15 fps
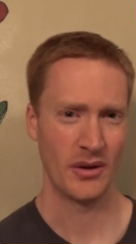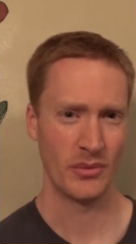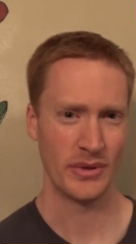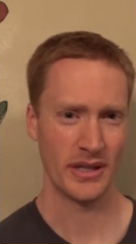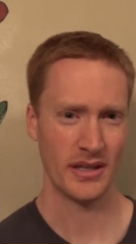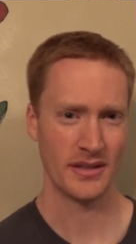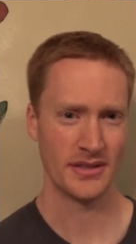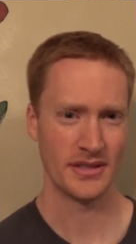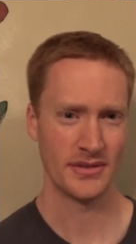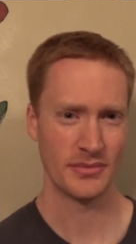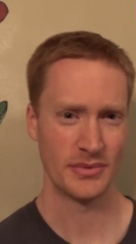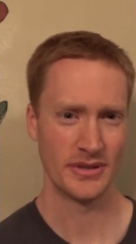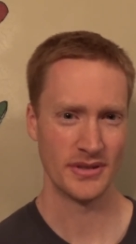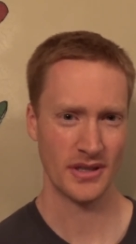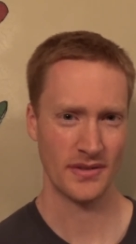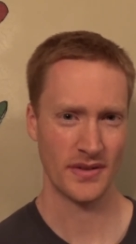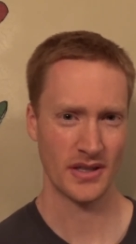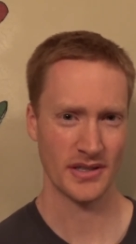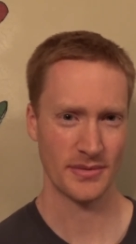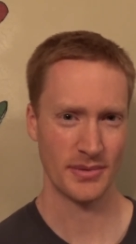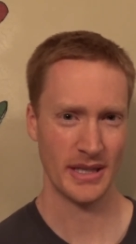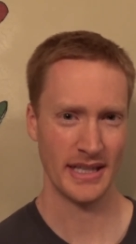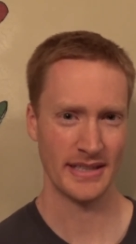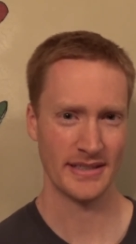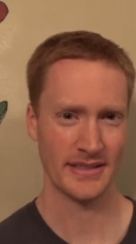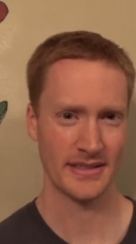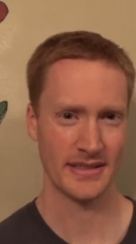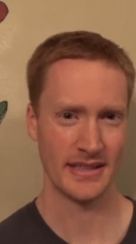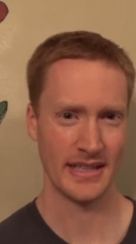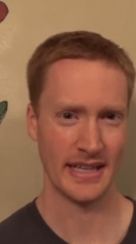we all just reserve our
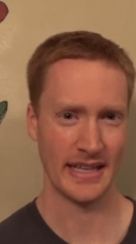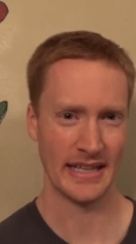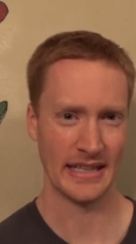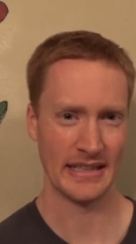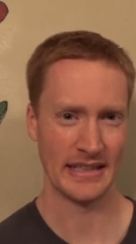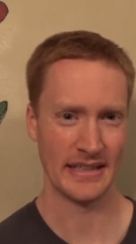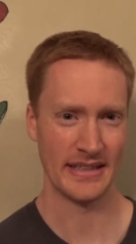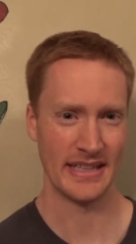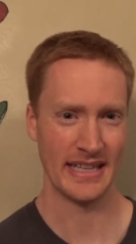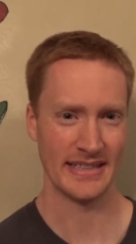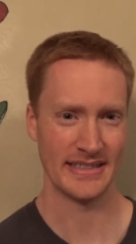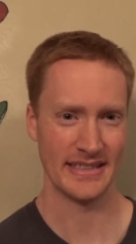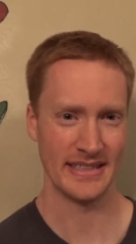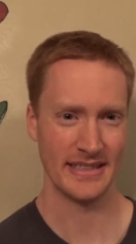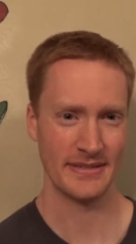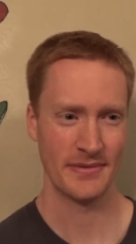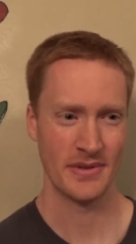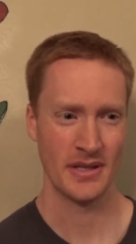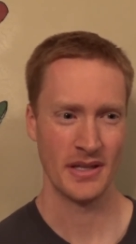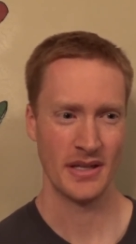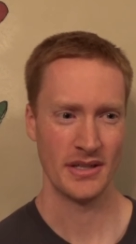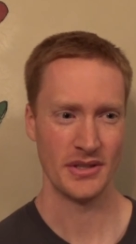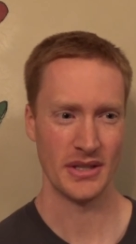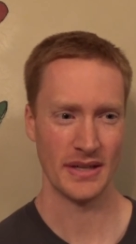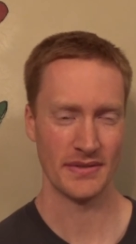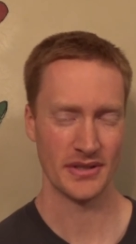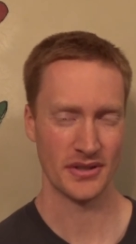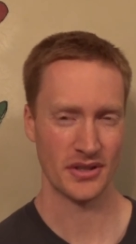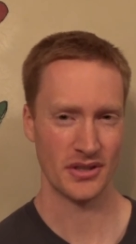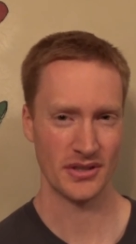sprites and that's it. You have a
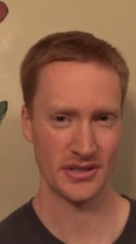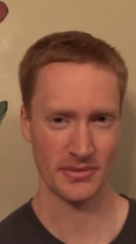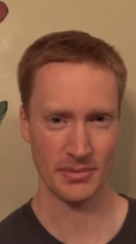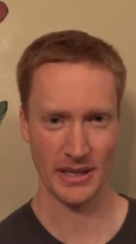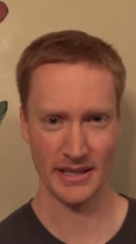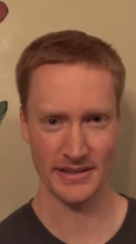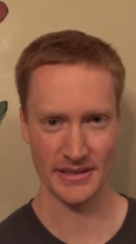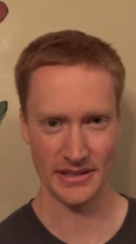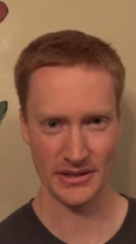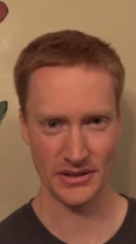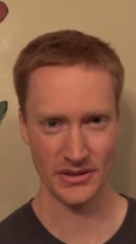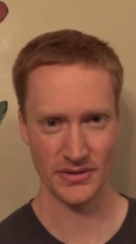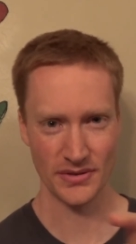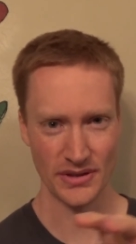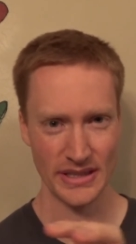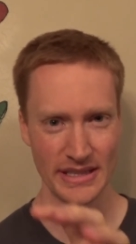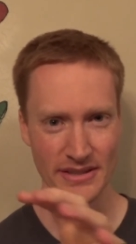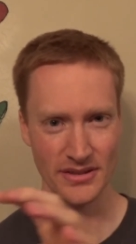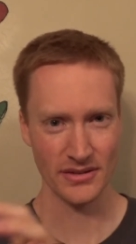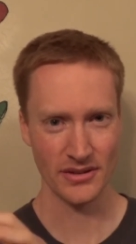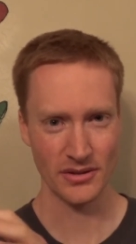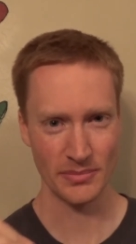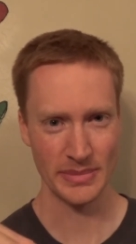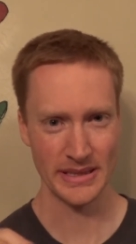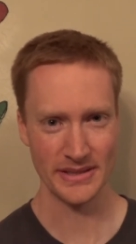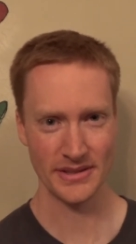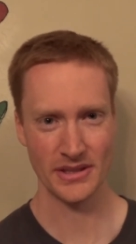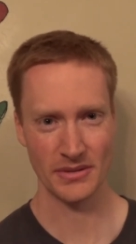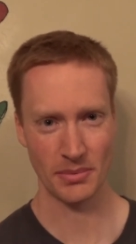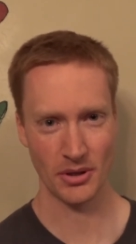certain sprite that you use for each little
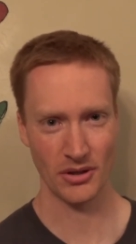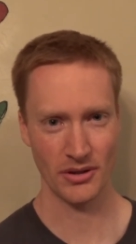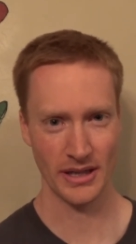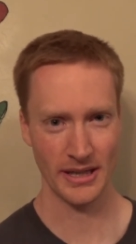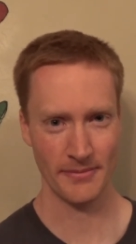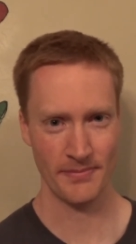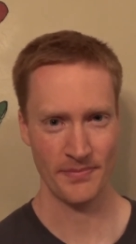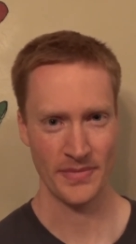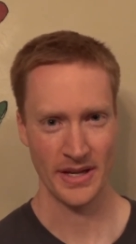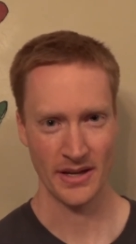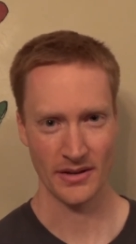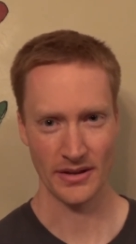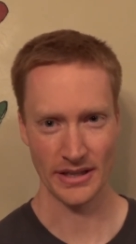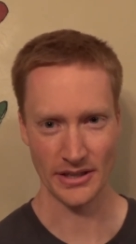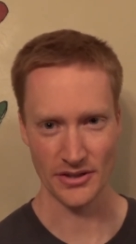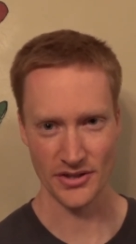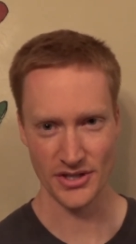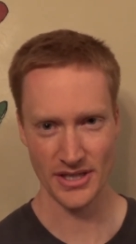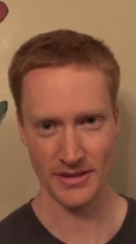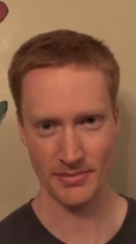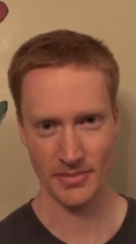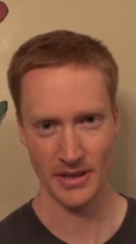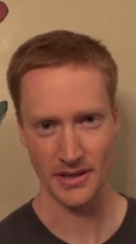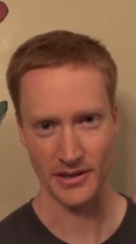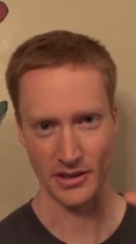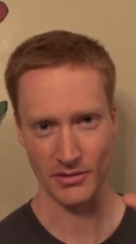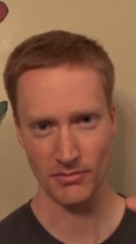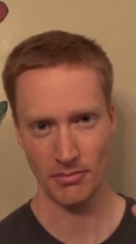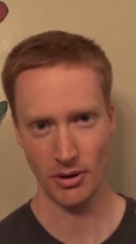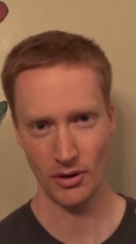piece of your program, like your ship,
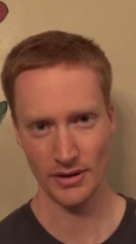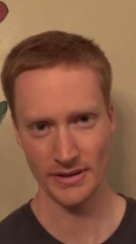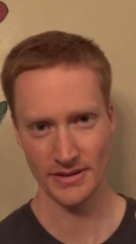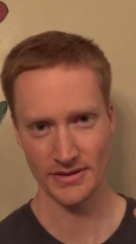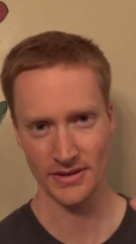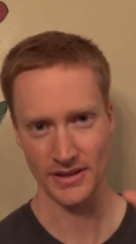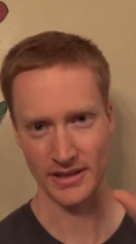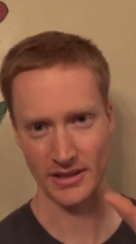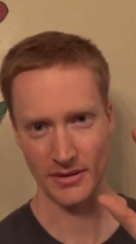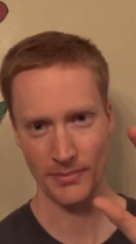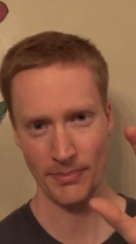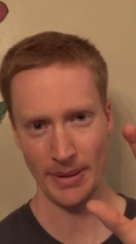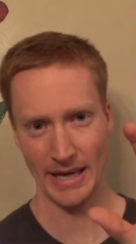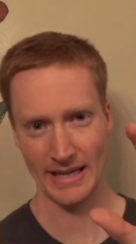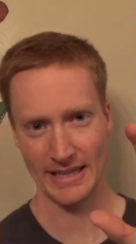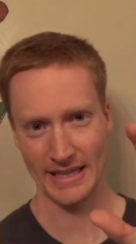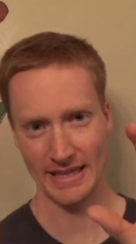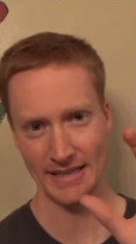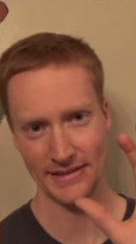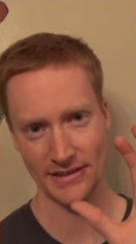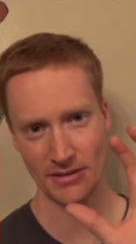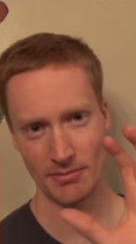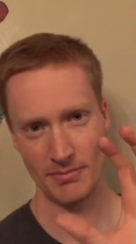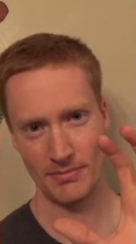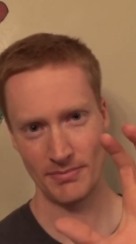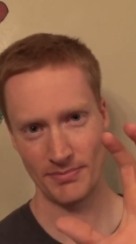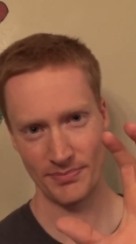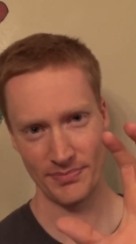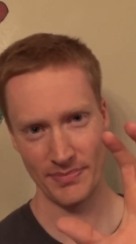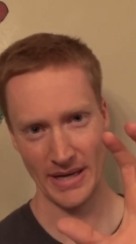your bullets, your bad
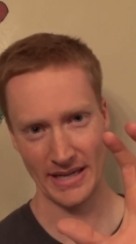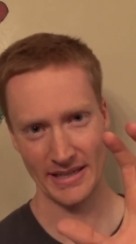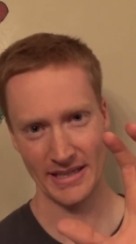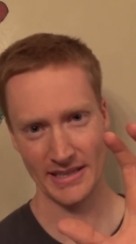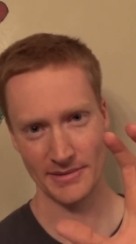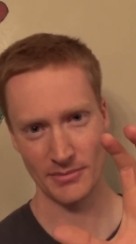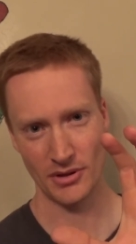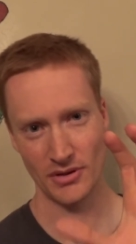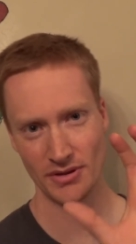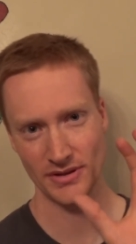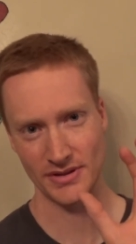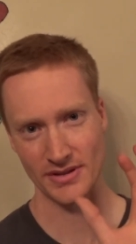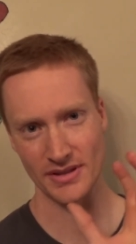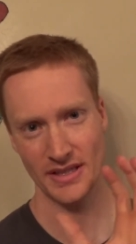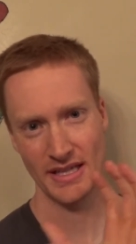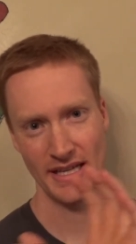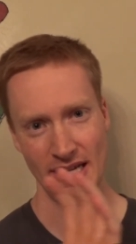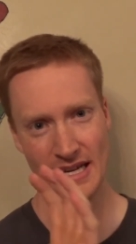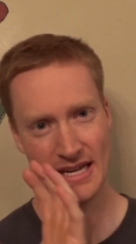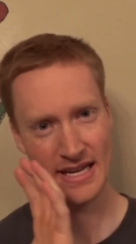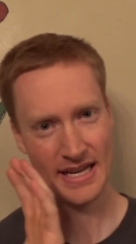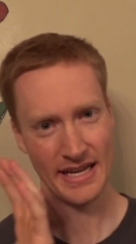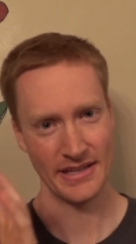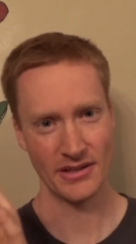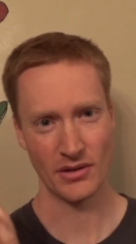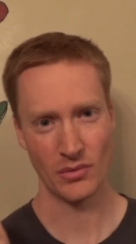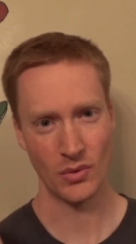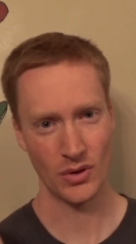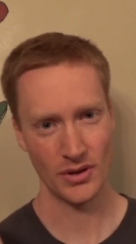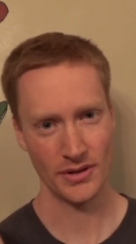guys' bullets, and your
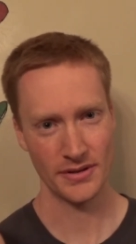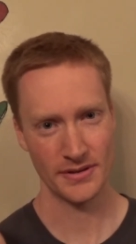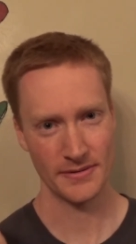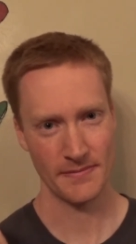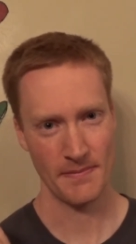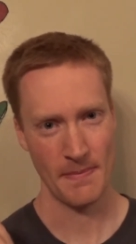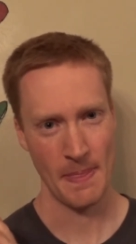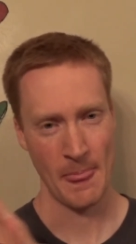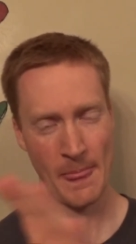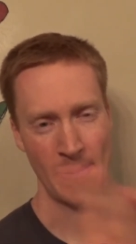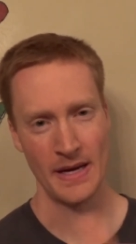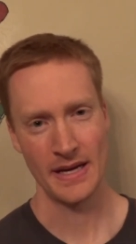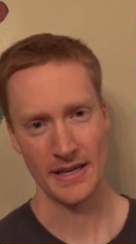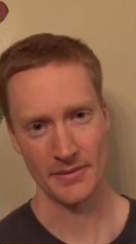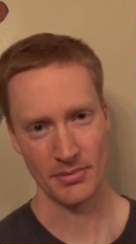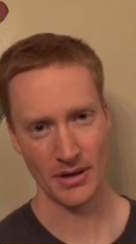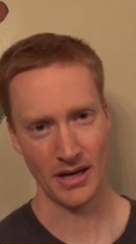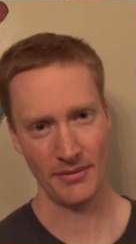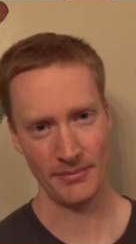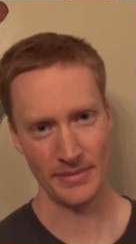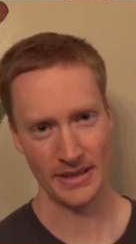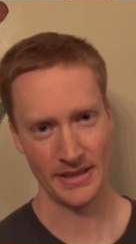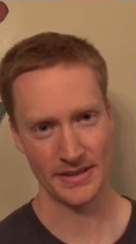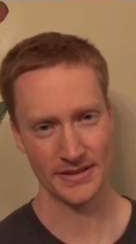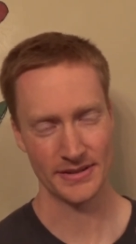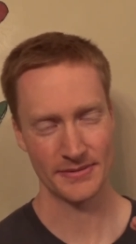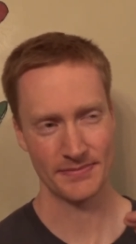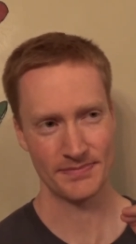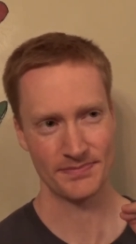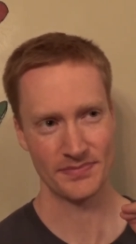awards. The problem
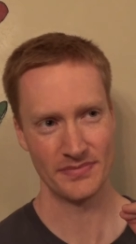is,